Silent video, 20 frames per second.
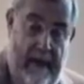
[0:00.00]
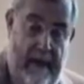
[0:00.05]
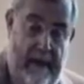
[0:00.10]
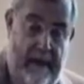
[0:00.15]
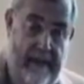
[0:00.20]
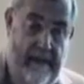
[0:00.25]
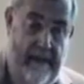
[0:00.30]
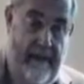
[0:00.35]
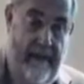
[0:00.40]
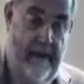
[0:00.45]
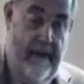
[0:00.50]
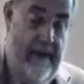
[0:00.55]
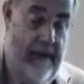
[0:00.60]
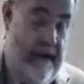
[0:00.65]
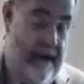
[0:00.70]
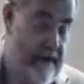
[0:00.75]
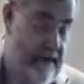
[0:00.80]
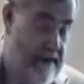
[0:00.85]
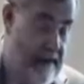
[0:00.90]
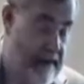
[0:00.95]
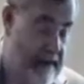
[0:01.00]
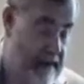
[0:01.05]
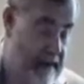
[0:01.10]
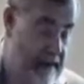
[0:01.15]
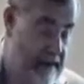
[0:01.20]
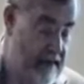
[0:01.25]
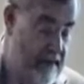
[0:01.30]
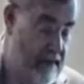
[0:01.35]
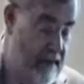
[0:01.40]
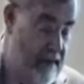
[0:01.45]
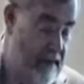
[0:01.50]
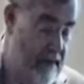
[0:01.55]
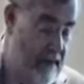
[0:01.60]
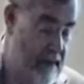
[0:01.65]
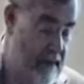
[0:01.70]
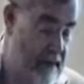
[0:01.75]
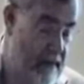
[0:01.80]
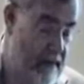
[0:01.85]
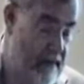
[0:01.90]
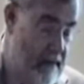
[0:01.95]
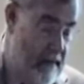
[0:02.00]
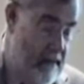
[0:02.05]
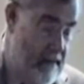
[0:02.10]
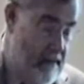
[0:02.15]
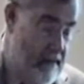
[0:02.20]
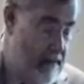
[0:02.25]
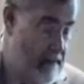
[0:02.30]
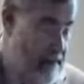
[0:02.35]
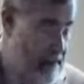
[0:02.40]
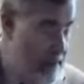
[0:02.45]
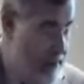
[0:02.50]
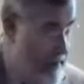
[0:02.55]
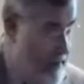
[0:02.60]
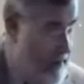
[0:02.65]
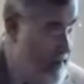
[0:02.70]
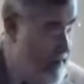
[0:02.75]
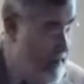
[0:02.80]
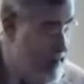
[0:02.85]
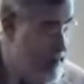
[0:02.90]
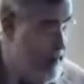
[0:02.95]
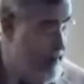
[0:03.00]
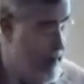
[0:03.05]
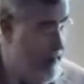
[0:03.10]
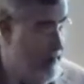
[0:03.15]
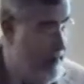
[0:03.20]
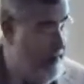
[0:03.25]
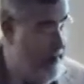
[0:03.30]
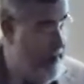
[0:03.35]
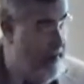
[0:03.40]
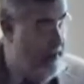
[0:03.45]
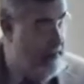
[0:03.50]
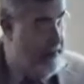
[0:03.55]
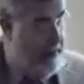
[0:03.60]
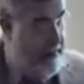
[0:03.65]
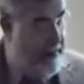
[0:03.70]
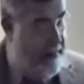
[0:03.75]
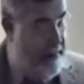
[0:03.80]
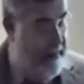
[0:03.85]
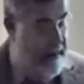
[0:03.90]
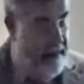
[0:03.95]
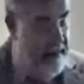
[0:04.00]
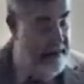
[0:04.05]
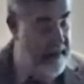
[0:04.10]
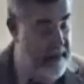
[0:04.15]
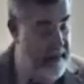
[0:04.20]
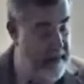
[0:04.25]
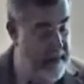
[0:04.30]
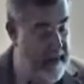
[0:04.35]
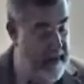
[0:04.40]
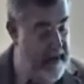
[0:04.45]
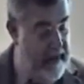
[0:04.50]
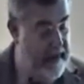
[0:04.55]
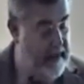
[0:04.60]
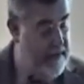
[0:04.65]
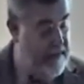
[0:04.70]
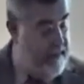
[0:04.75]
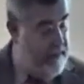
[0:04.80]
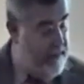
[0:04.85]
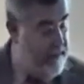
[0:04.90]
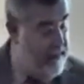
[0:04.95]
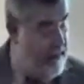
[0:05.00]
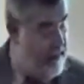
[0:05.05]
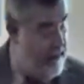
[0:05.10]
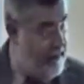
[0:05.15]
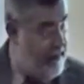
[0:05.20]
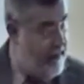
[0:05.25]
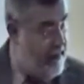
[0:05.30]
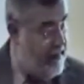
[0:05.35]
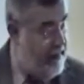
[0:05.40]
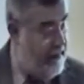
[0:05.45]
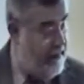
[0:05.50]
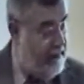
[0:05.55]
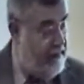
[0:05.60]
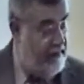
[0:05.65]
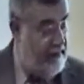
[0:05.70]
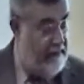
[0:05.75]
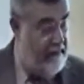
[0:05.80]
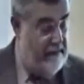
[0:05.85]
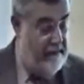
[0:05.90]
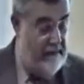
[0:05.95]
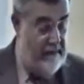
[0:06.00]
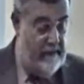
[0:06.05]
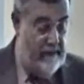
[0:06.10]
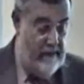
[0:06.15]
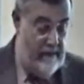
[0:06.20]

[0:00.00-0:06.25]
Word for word: And so it's a very nice tool. Good, good, good. I'm not sleeping. My blood oxygen looks like it's um,